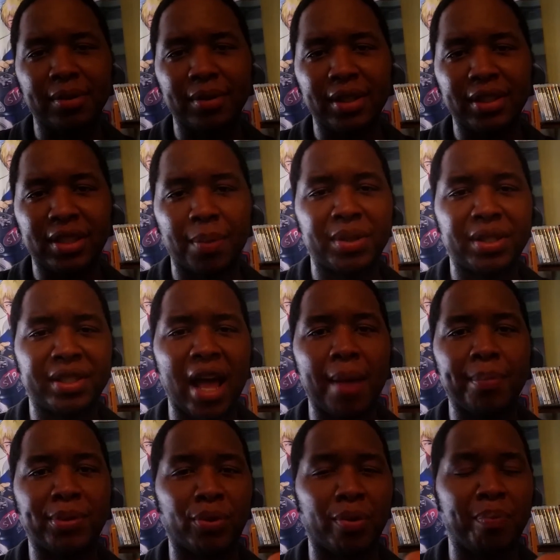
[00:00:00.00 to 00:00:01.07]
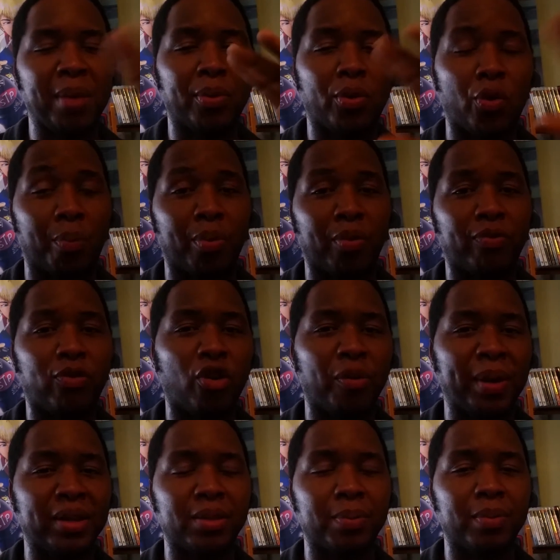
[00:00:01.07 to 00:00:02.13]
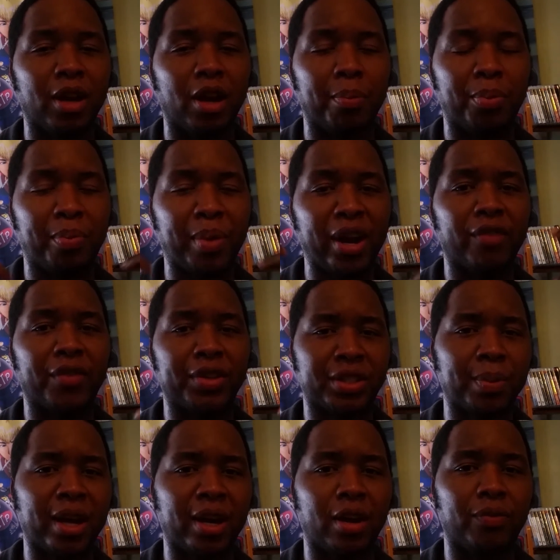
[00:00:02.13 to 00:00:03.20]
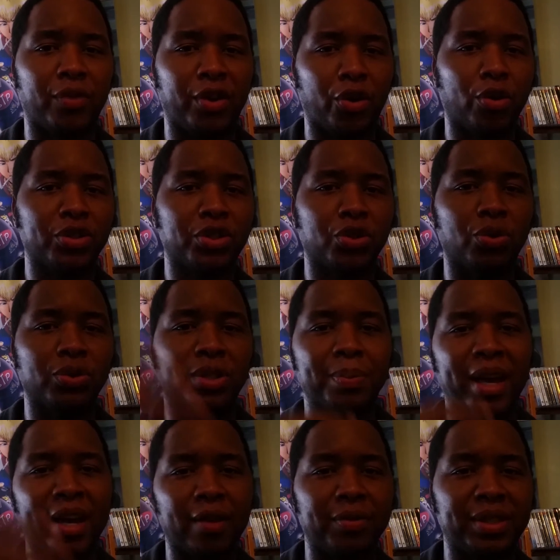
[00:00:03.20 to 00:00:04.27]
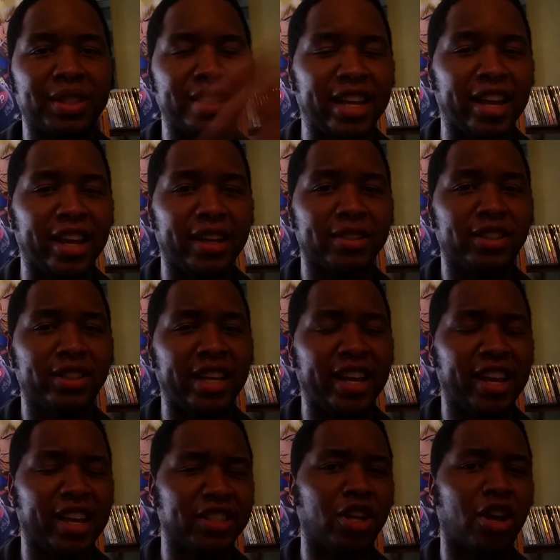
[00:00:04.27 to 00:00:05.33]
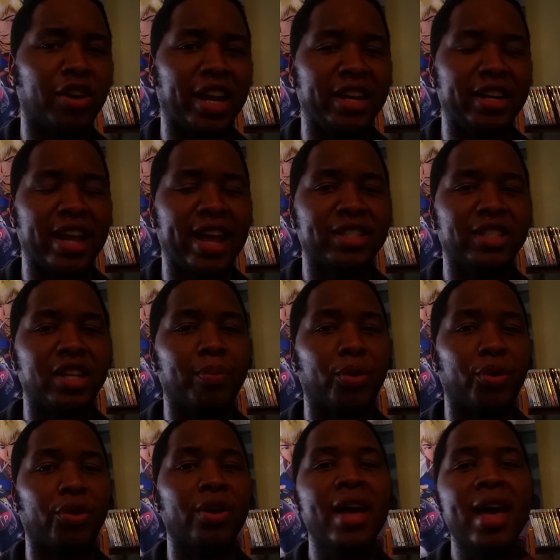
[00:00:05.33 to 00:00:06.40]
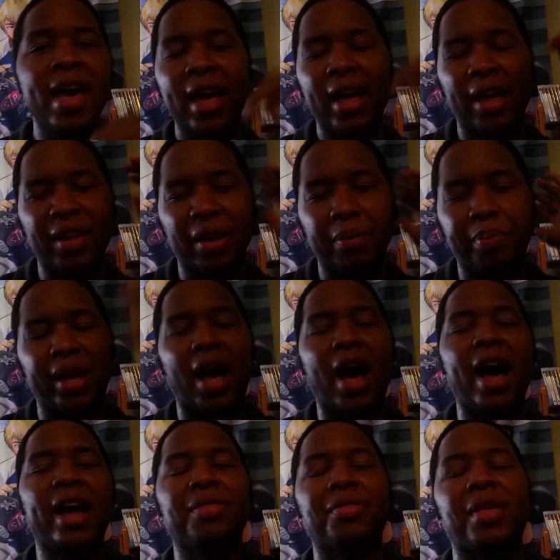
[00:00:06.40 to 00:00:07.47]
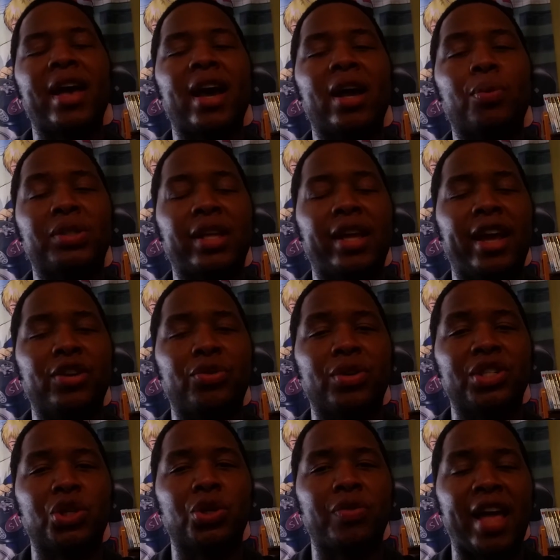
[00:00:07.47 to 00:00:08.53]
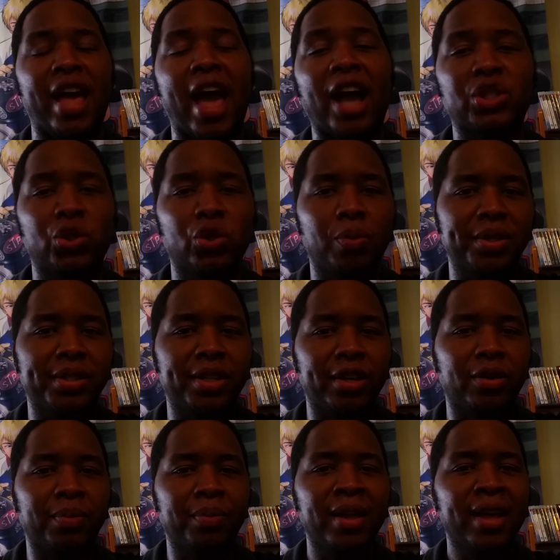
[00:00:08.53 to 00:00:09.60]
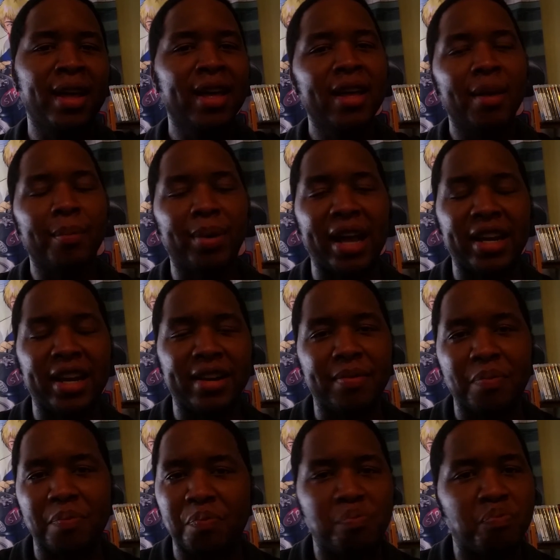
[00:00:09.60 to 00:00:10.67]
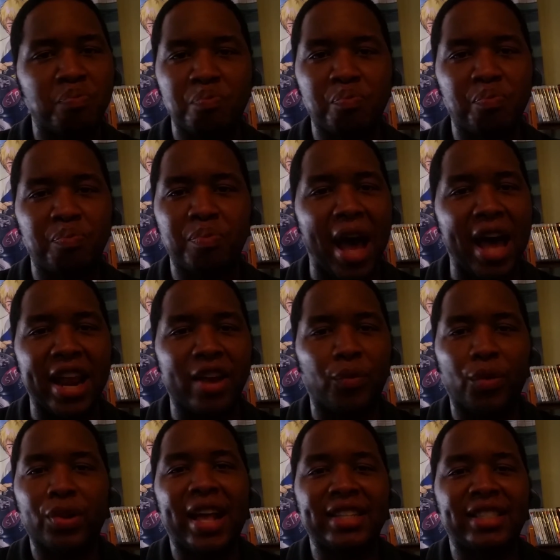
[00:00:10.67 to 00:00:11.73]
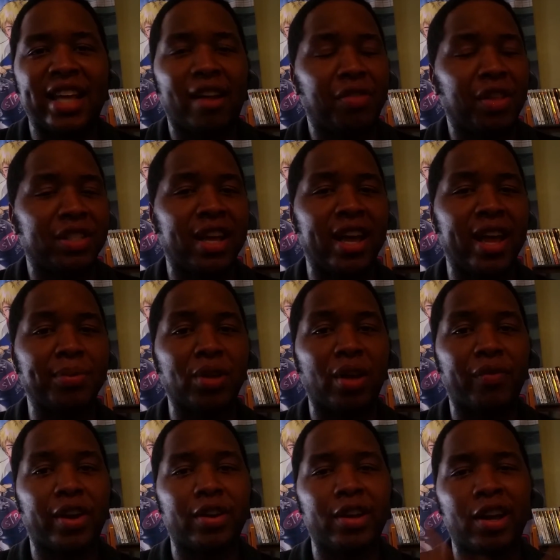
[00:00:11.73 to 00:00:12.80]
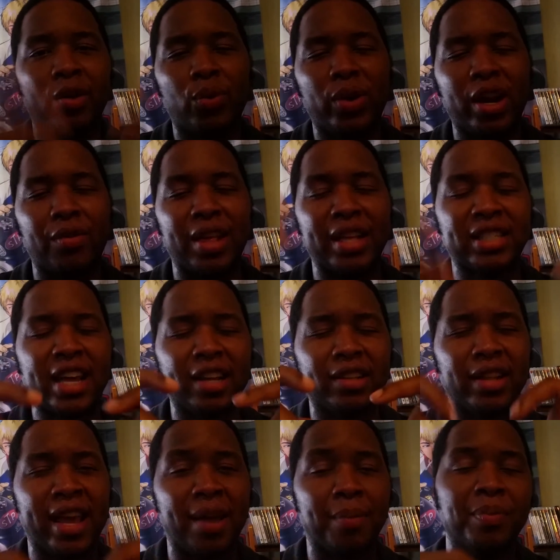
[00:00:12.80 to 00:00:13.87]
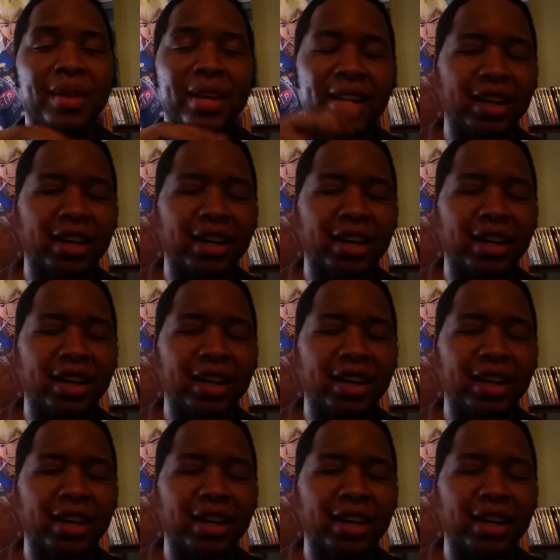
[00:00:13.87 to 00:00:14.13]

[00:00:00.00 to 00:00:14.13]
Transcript: some steps where people were preparing for some kind of rehearsal, some kind of singing, songing, dance number. I think behind that was the entrance to the actual museum, but I didn't realize that at the time. So I figured, whatever, that's kind of lame, and